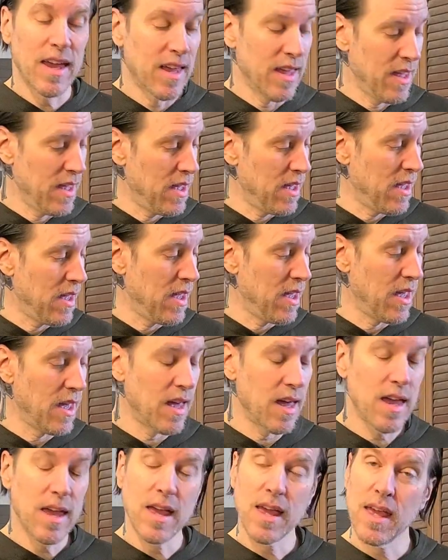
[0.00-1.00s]

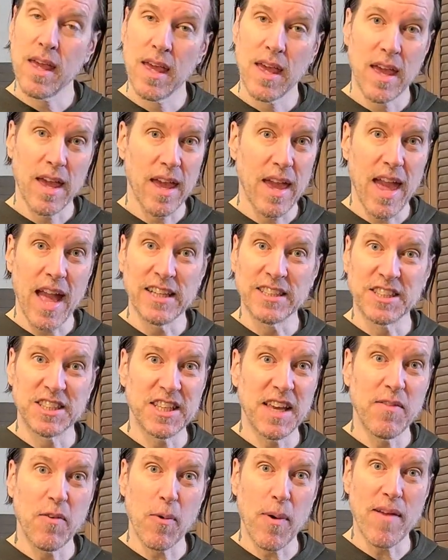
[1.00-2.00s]
and
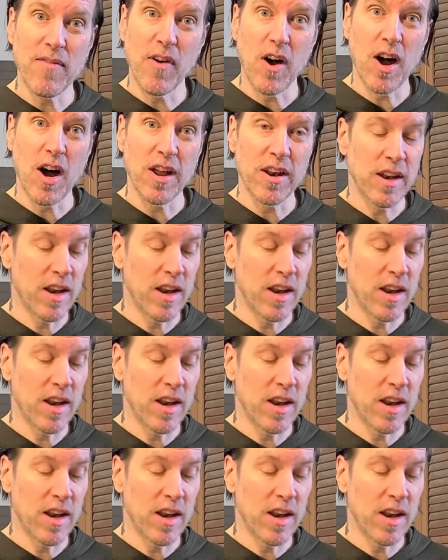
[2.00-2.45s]
Stevie Ray Vaughan